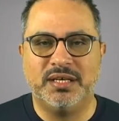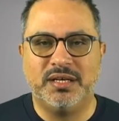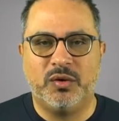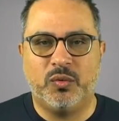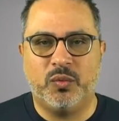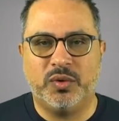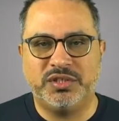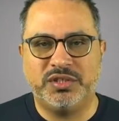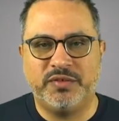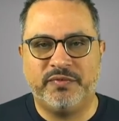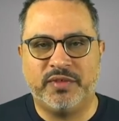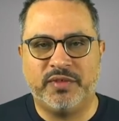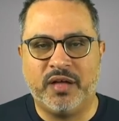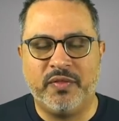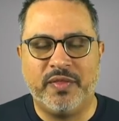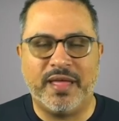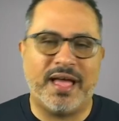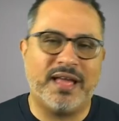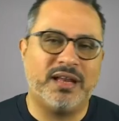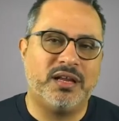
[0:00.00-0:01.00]
Once you've done
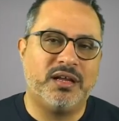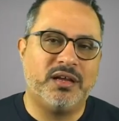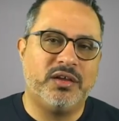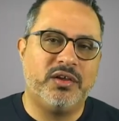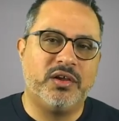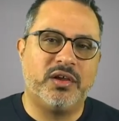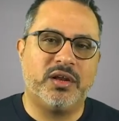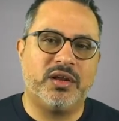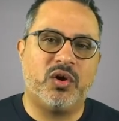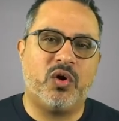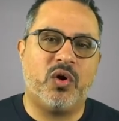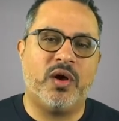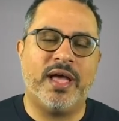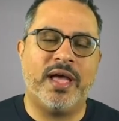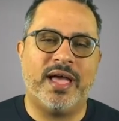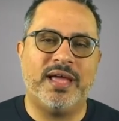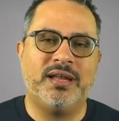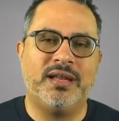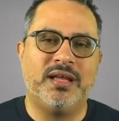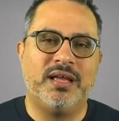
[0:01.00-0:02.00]
that, you're going to go
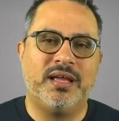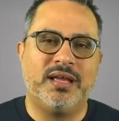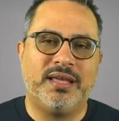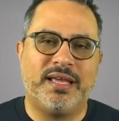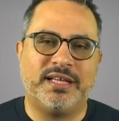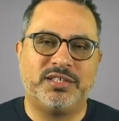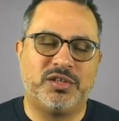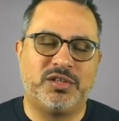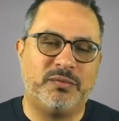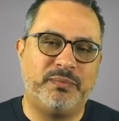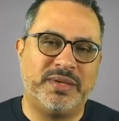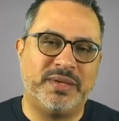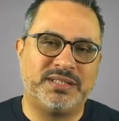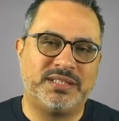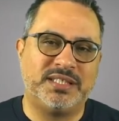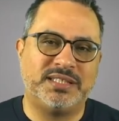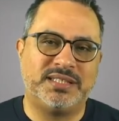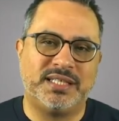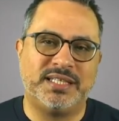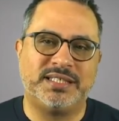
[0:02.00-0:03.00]
ahead, get your
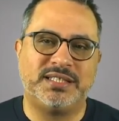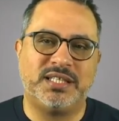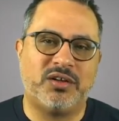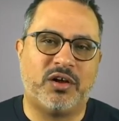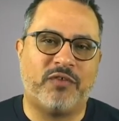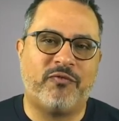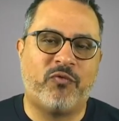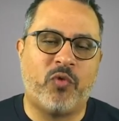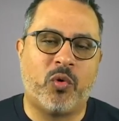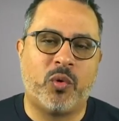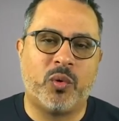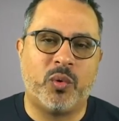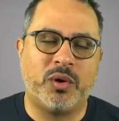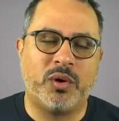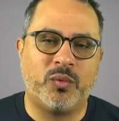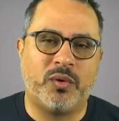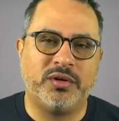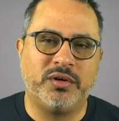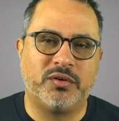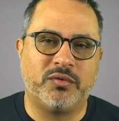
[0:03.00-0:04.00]
business listed on
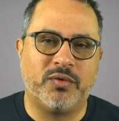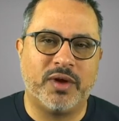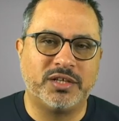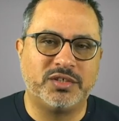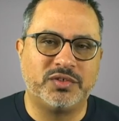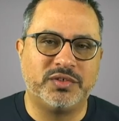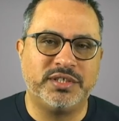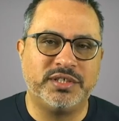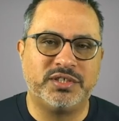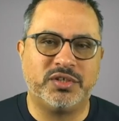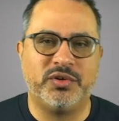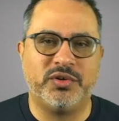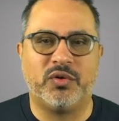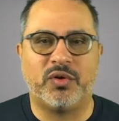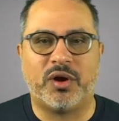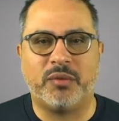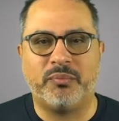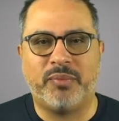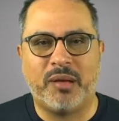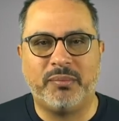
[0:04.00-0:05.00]
411 directory so you're
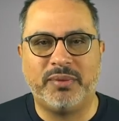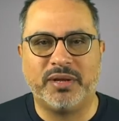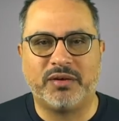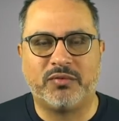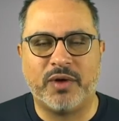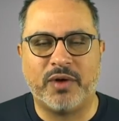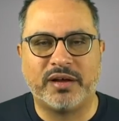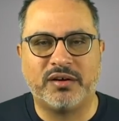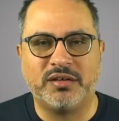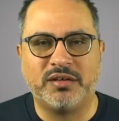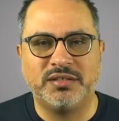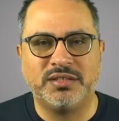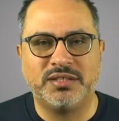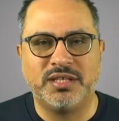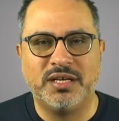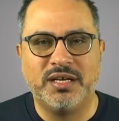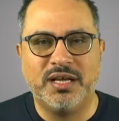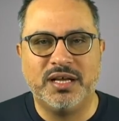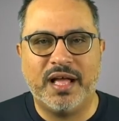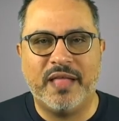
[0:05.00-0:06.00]
on public records,
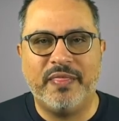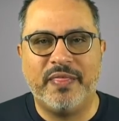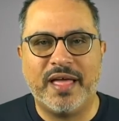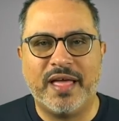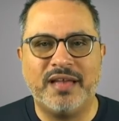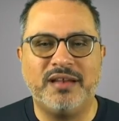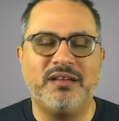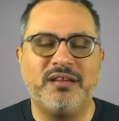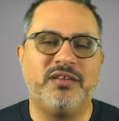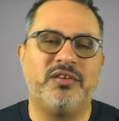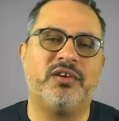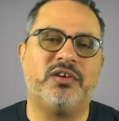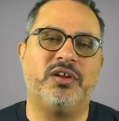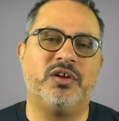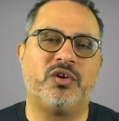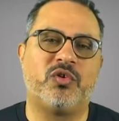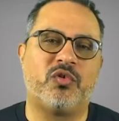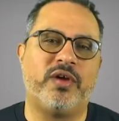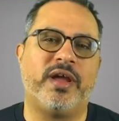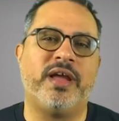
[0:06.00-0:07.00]
and then you're going to
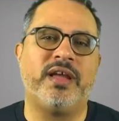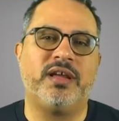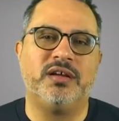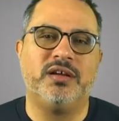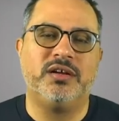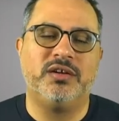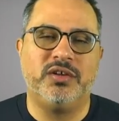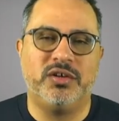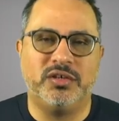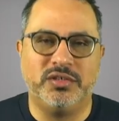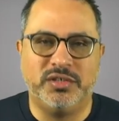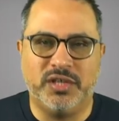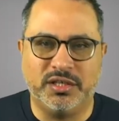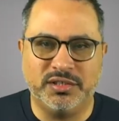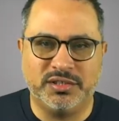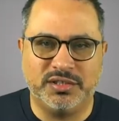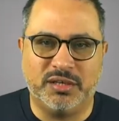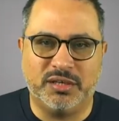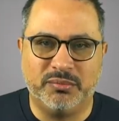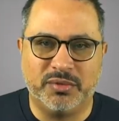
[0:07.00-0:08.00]
create your
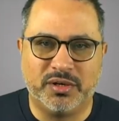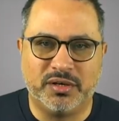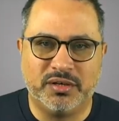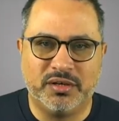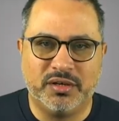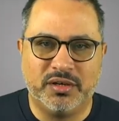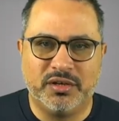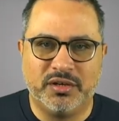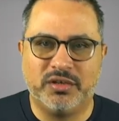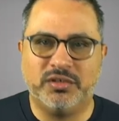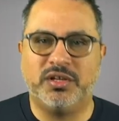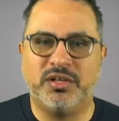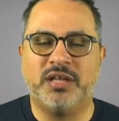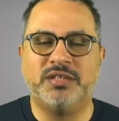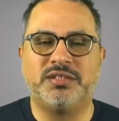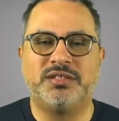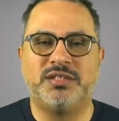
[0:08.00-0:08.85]
DUNS number. Your DUNS